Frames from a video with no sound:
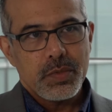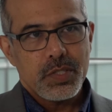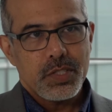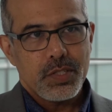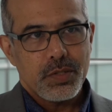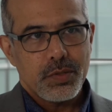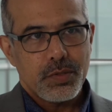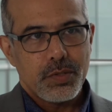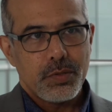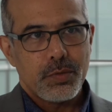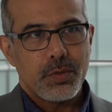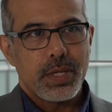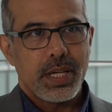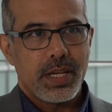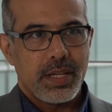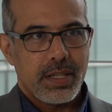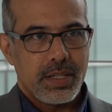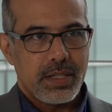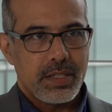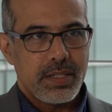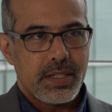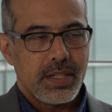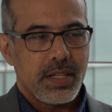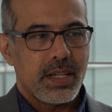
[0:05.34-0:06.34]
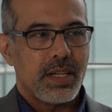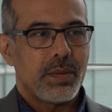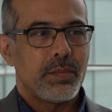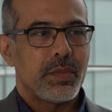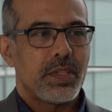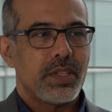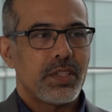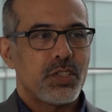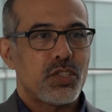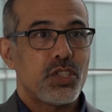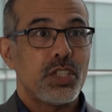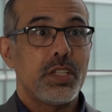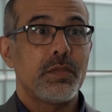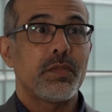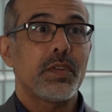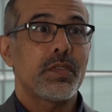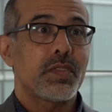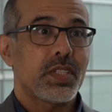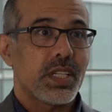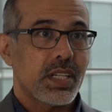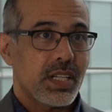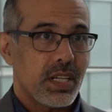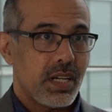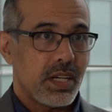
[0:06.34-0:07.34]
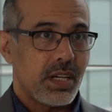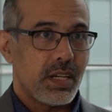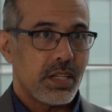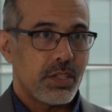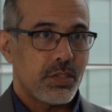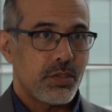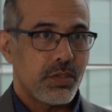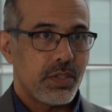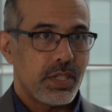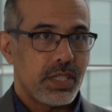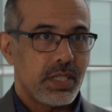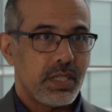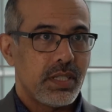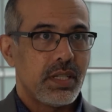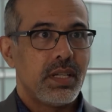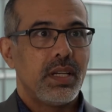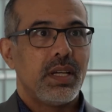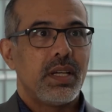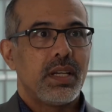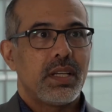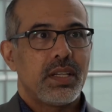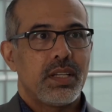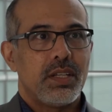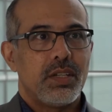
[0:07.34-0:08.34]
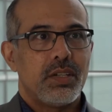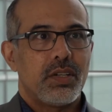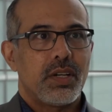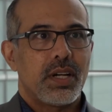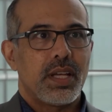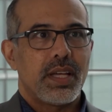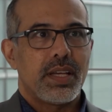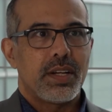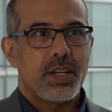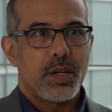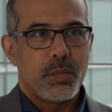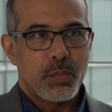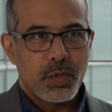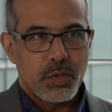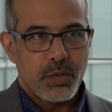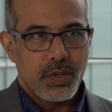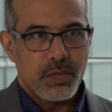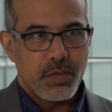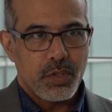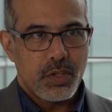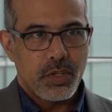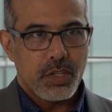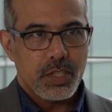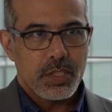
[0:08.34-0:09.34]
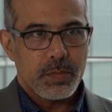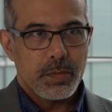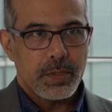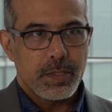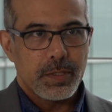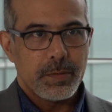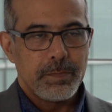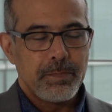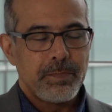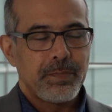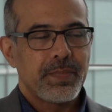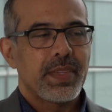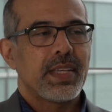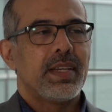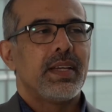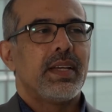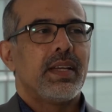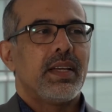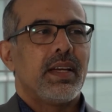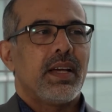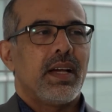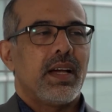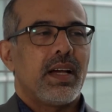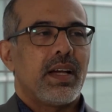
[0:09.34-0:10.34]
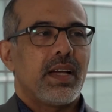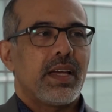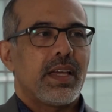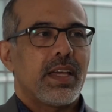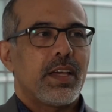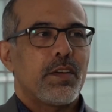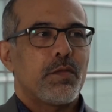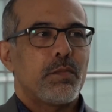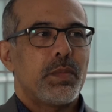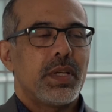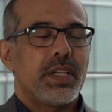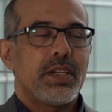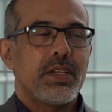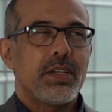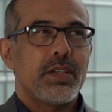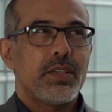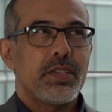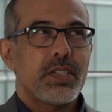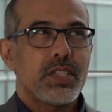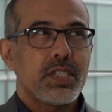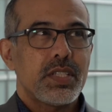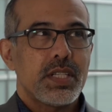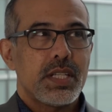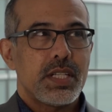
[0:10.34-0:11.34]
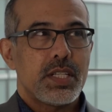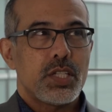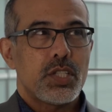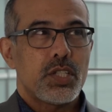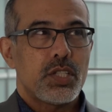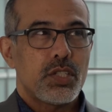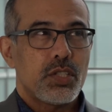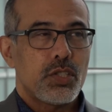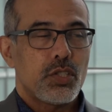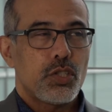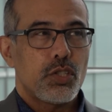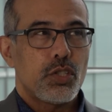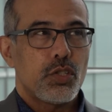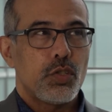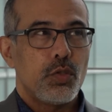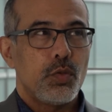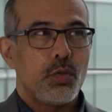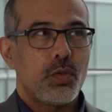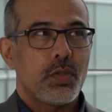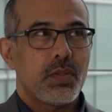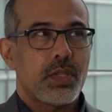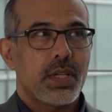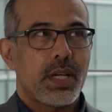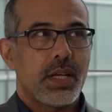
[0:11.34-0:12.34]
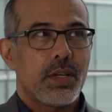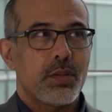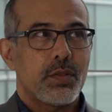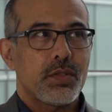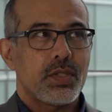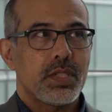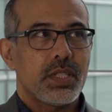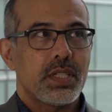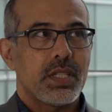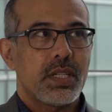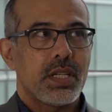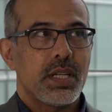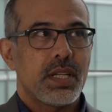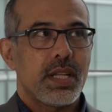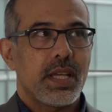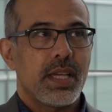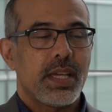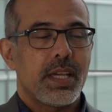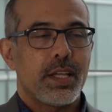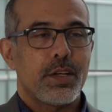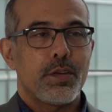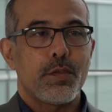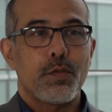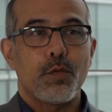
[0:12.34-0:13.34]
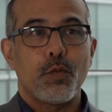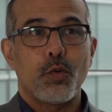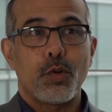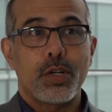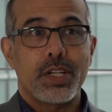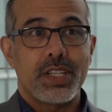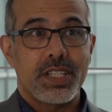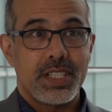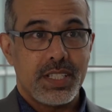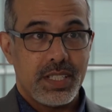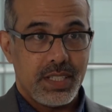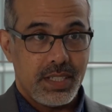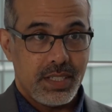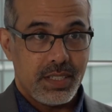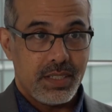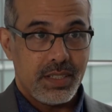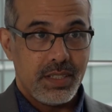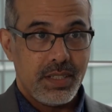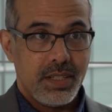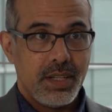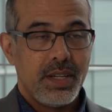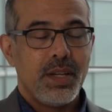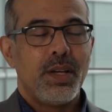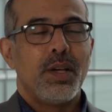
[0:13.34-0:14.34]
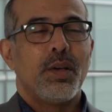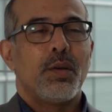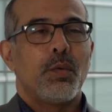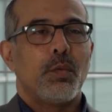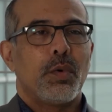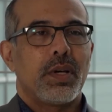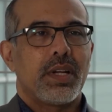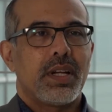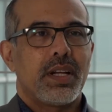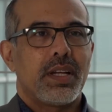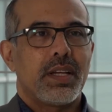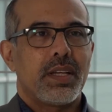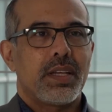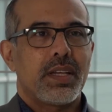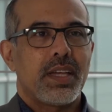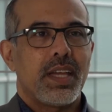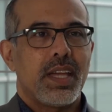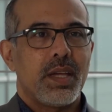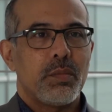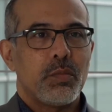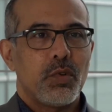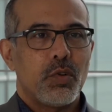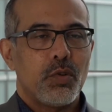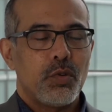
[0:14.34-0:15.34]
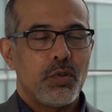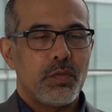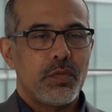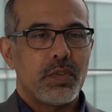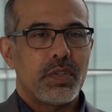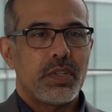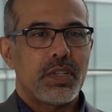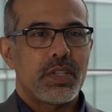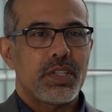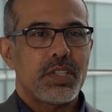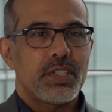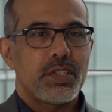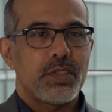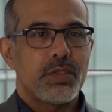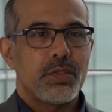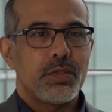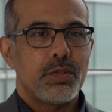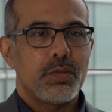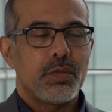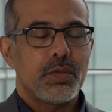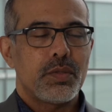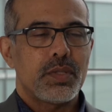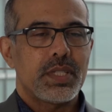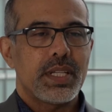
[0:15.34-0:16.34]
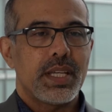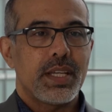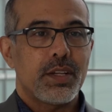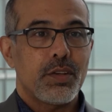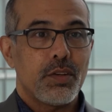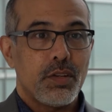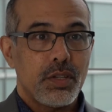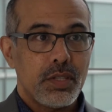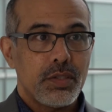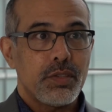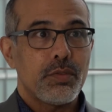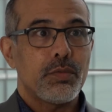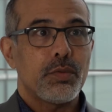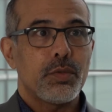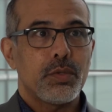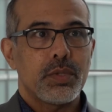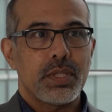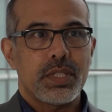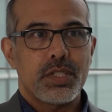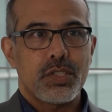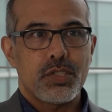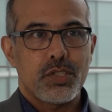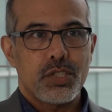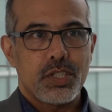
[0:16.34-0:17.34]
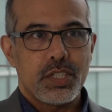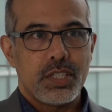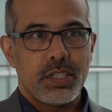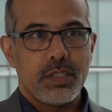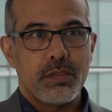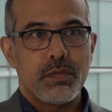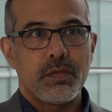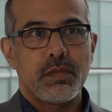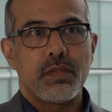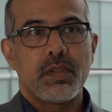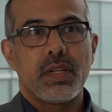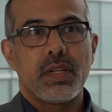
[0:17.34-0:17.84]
Sonu Gand. I'm the Chief of Psychiatry here at Humber River Hospital. I have been here since 2014 when I came over to take on the role as Chief